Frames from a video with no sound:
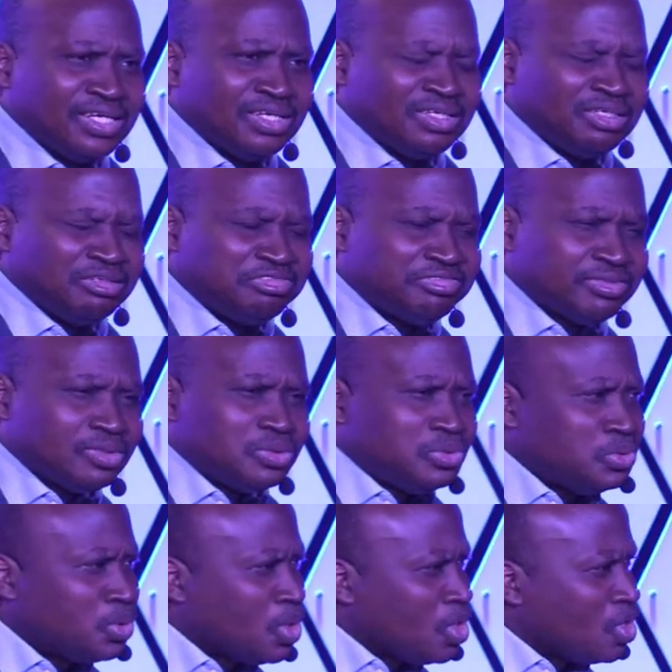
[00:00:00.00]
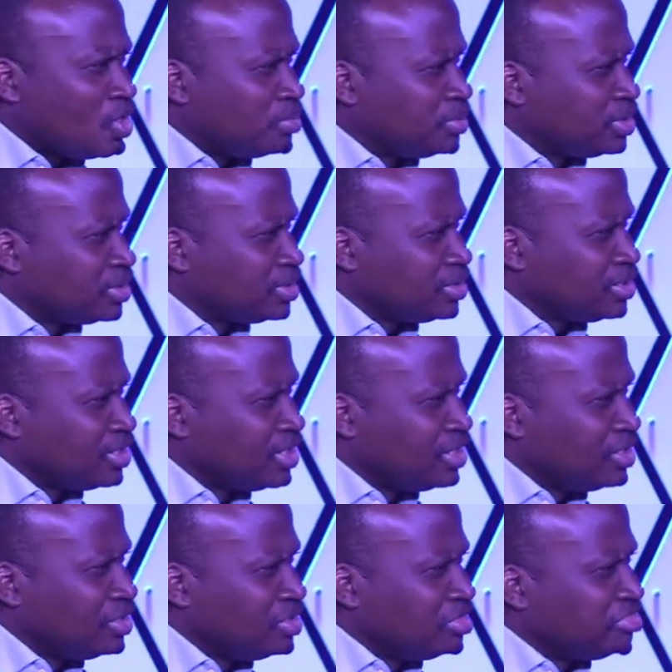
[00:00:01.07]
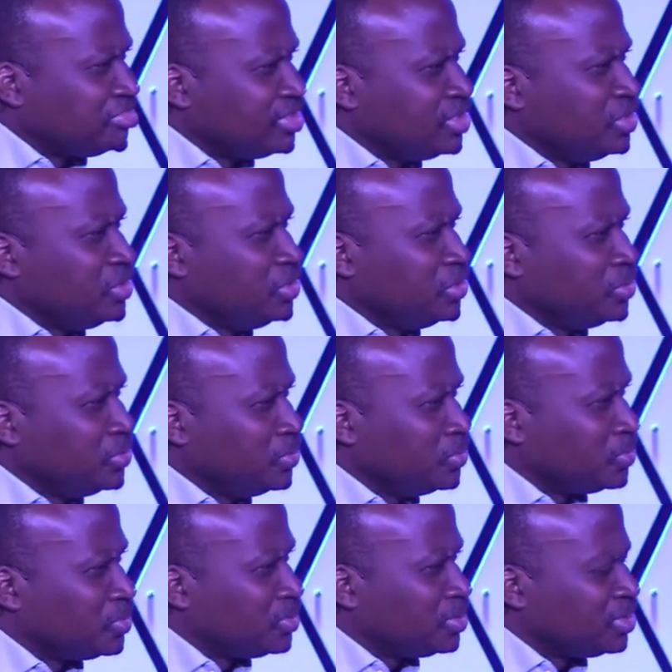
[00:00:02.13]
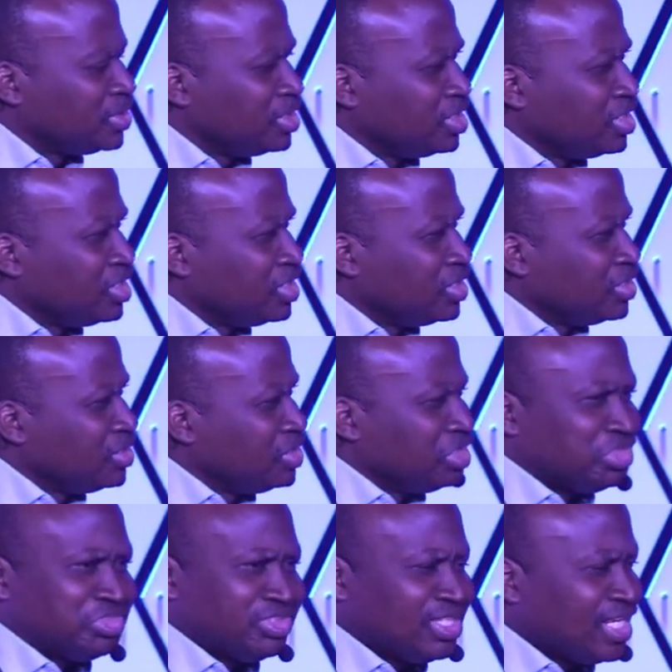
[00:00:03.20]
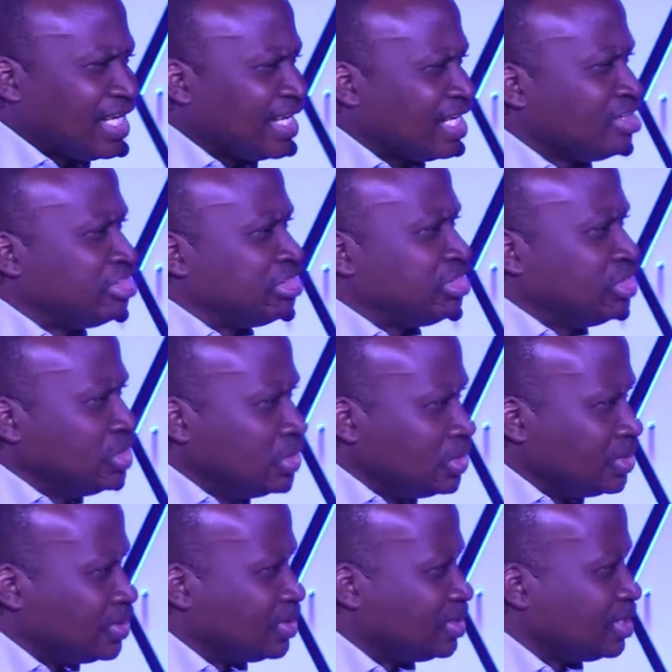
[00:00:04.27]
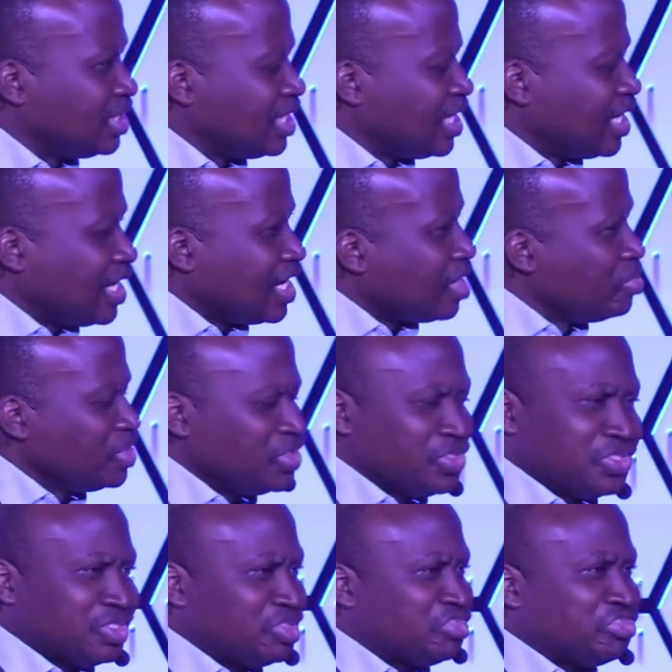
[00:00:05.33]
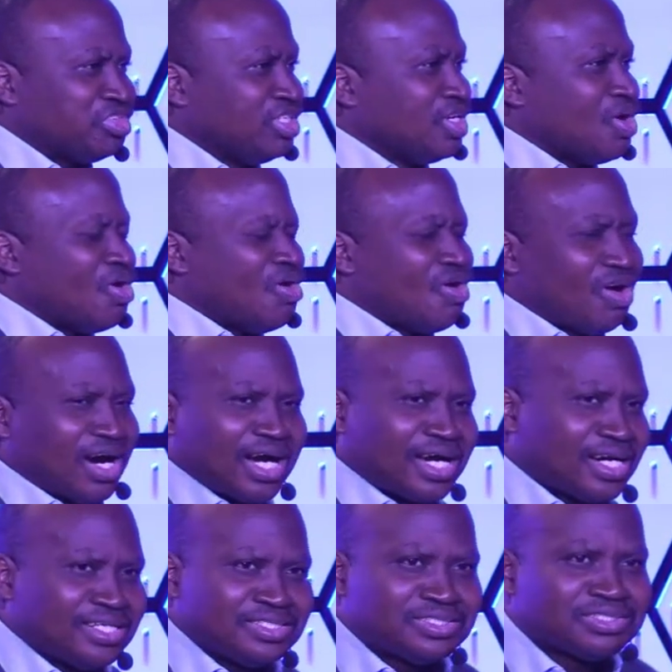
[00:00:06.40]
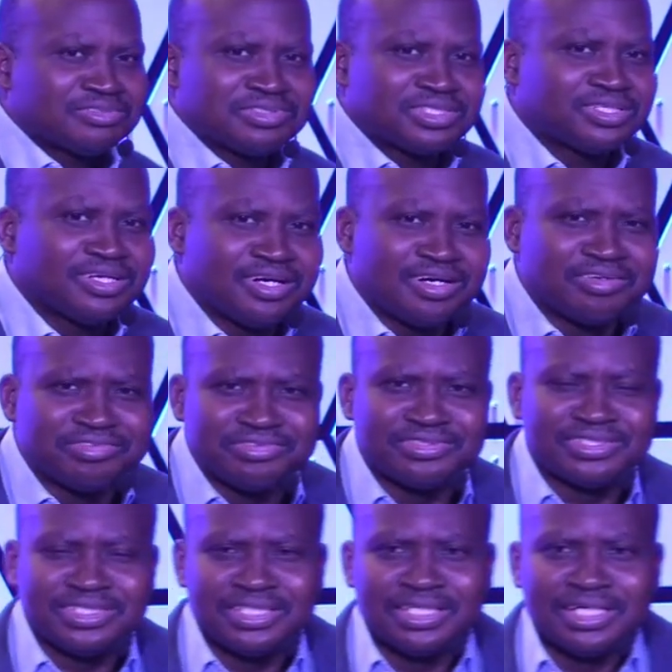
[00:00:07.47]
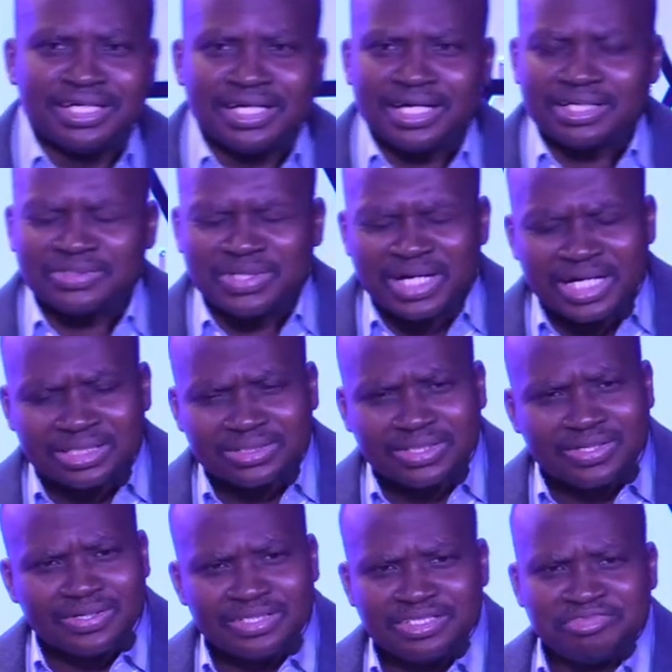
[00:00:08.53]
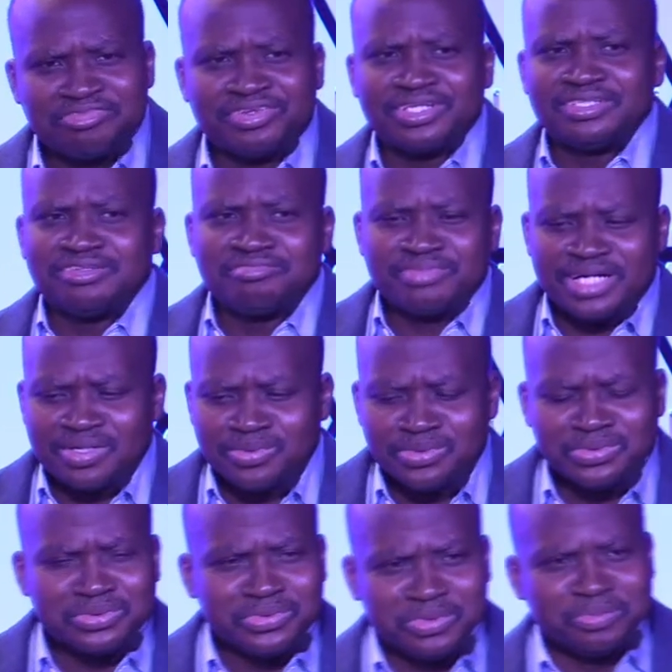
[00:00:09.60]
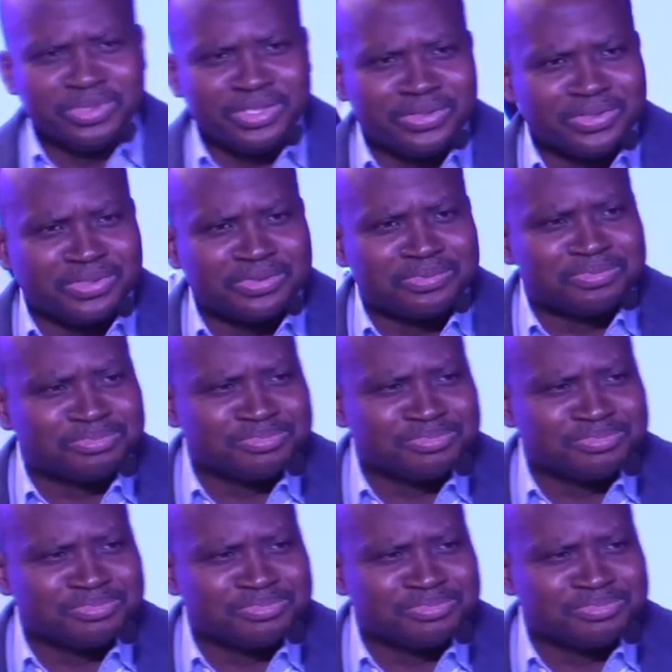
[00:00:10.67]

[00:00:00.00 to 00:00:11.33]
You feel robbed. You feel used. You feel like a fool. I mean, you just feel all kinds of stuff. I had to call a friend of mine who took me home.